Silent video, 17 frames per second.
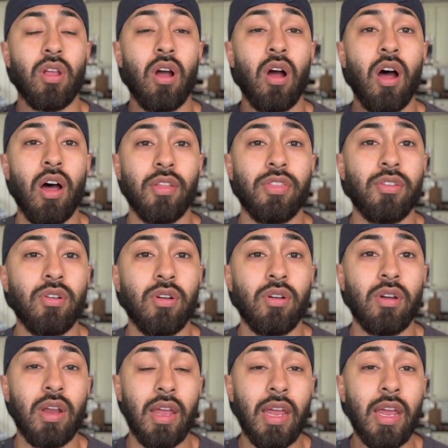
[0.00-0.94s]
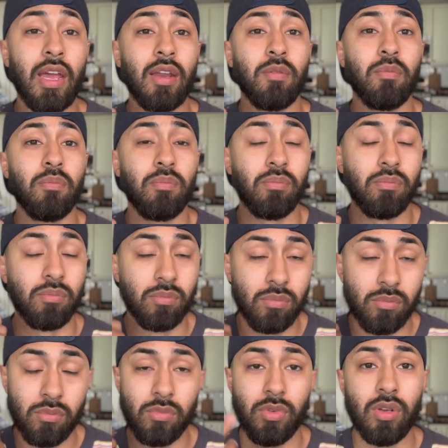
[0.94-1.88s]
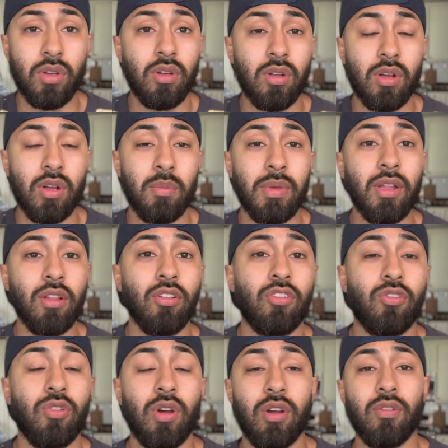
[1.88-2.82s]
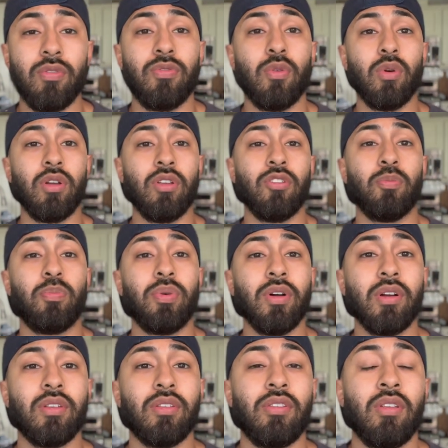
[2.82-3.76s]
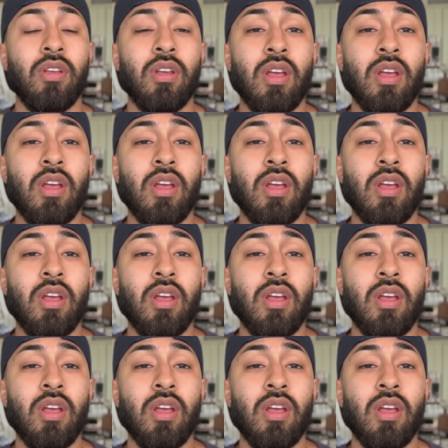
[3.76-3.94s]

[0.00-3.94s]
author and um, illustrator for his books.